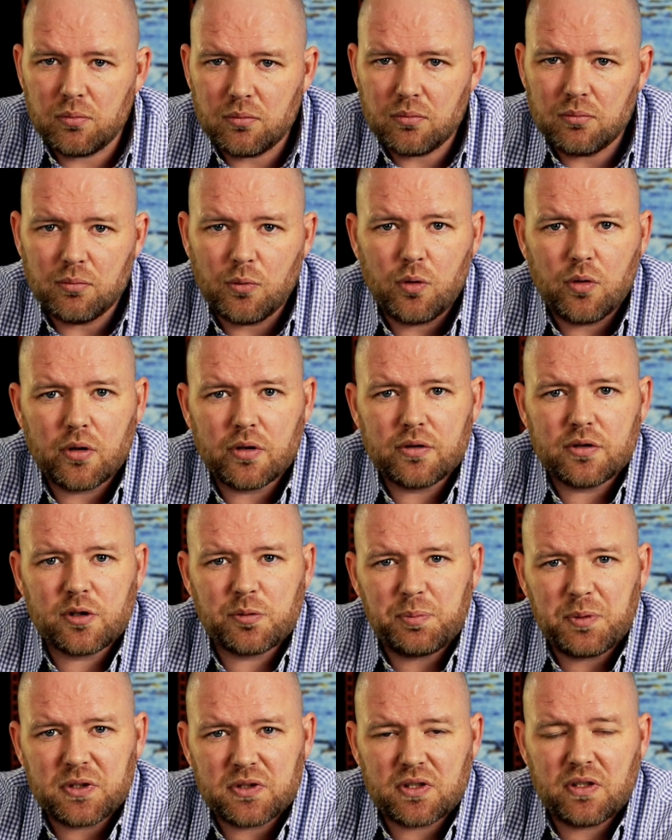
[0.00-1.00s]
more
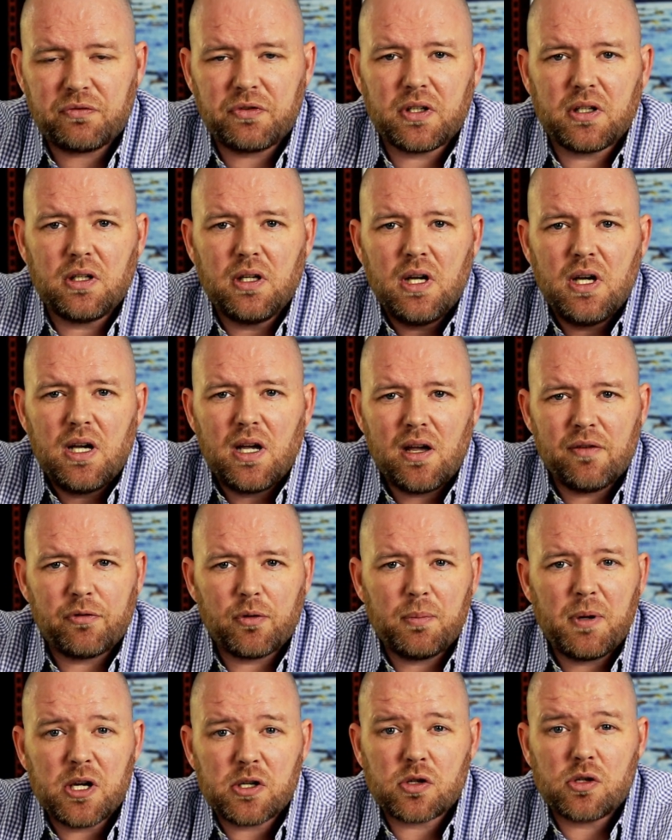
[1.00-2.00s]
specific
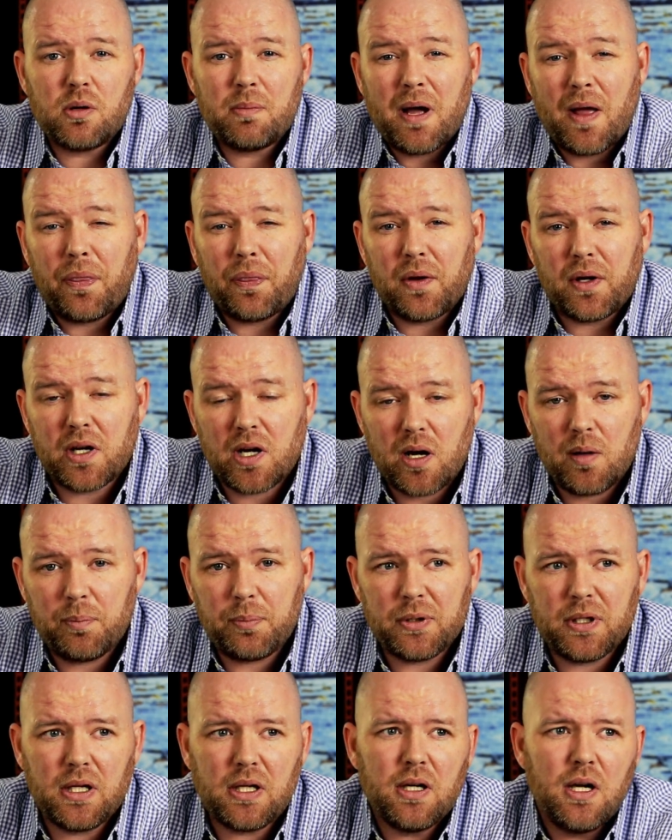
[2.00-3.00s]
information about the
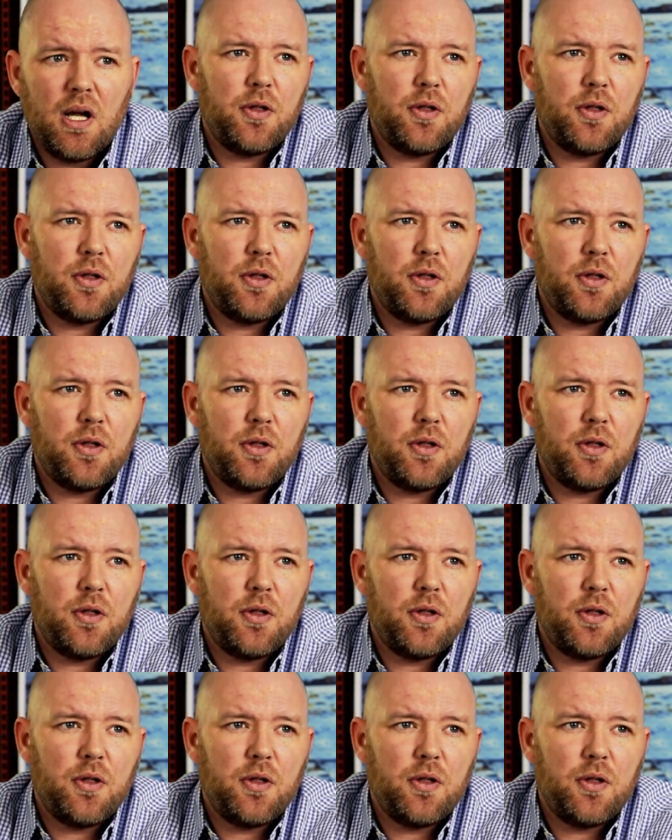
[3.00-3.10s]
company,